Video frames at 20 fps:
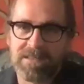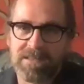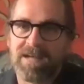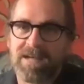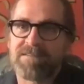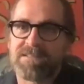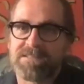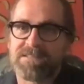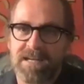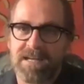
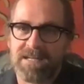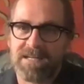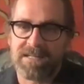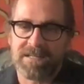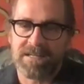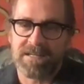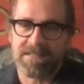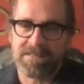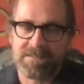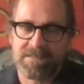
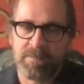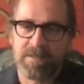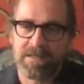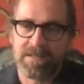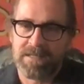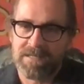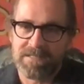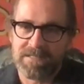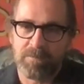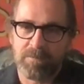levitating in to be
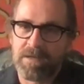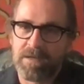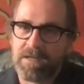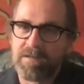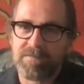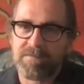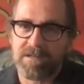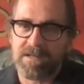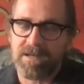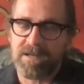getting the
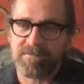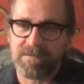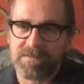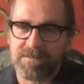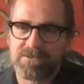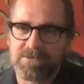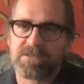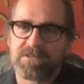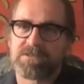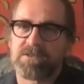benefit of.
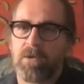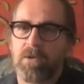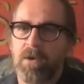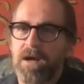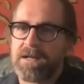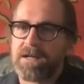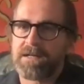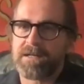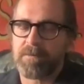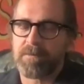It's just
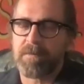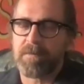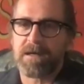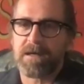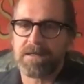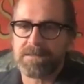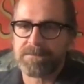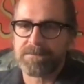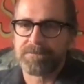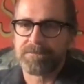quieting your
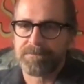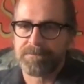mind.